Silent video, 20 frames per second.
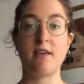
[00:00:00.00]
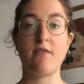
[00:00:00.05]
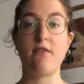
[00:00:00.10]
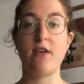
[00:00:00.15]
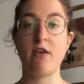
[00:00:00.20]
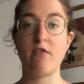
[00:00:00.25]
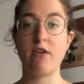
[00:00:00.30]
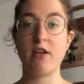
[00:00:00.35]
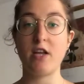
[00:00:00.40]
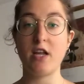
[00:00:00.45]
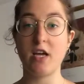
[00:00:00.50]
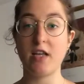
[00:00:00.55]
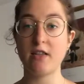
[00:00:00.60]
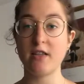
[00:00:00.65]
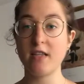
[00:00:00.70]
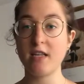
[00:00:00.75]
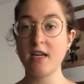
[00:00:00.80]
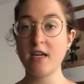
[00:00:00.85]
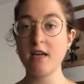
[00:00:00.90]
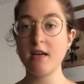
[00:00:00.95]
a very
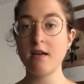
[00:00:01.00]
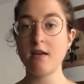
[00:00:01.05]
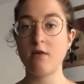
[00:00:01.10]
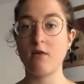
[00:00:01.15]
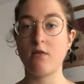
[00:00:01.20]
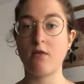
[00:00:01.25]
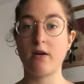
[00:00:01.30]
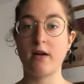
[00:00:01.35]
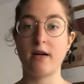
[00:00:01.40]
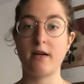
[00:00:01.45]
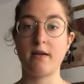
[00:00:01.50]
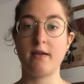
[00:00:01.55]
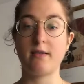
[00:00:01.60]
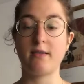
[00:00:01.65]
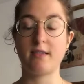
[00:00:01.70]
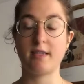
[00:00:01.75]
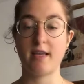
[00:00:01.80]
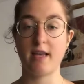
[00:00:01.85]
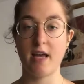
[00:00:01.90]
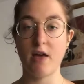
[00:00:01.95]
daunting or a
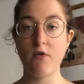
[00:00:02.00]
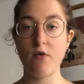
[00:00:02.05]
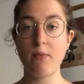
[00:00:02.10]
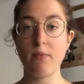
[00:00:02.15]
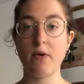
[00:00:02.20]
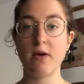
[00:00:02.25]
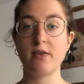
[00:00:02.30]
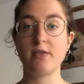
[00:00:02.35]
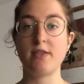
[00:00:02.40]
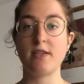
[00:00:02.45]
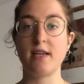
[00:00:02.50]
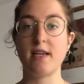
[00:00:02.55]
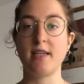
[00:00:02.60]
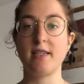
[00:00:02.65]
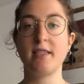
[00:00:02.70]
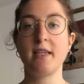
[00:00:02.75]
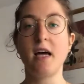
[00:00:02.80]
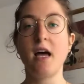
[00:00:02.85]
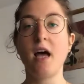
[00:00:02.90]
scary process.